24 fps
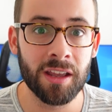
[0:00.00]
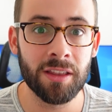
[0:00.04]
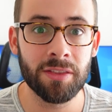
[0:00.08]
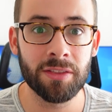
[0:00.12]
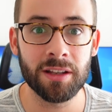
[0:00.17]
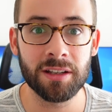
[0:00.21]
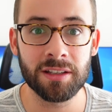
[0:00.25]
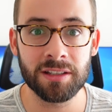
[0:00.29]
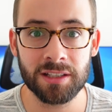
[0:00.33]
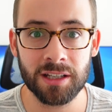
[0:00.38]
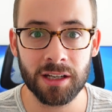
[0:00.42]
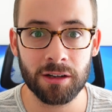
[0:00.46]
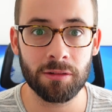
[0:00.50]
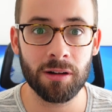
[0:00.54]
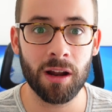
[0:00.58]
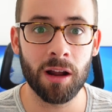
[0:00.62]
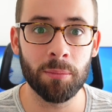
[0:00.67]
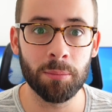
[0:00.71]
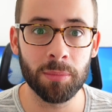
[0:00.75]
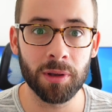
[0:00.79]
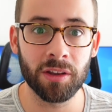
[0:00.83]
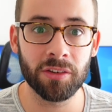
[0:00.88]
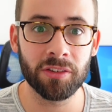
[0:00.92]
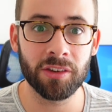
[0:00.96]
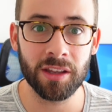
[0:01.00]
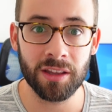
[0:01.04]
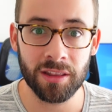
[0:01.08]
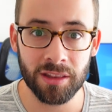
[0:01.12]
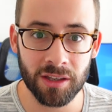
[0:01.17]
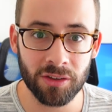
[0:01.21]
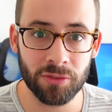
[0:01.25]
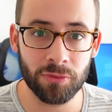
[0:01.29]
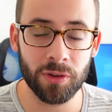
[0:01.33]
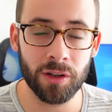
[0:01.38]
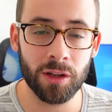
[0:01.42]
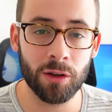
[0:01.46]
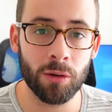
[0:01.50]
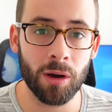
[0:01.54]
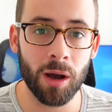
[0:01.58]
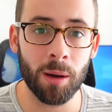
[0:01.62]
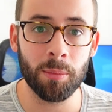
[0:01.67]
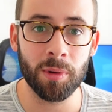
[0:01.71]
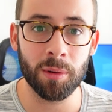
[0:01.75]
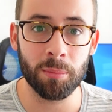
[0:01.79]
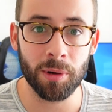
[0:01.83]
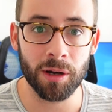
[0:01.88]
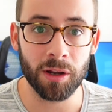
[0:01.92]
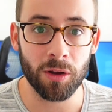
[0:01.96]
then stick around because in this video, I'm
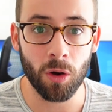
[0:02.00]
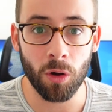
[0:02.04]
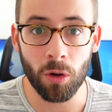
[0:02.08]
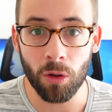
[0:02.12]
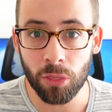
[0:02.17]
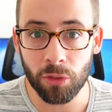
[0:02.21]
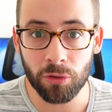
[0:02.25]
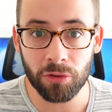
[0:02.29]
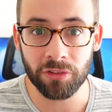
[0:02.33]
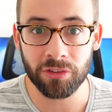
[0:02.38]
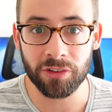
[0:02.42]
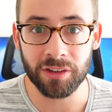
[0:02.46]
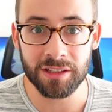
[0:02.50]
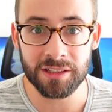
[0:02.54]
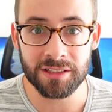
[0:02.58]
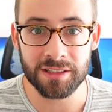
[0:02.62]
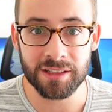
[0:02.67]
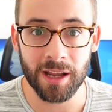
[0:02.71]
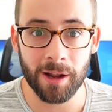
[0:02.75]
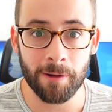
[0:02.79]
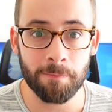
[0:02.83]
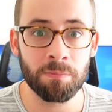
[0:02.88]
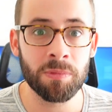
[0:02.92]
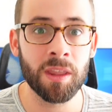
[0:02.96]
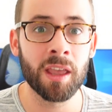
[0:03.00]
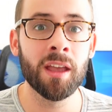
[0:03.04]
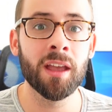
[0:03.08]
going to break all those things down,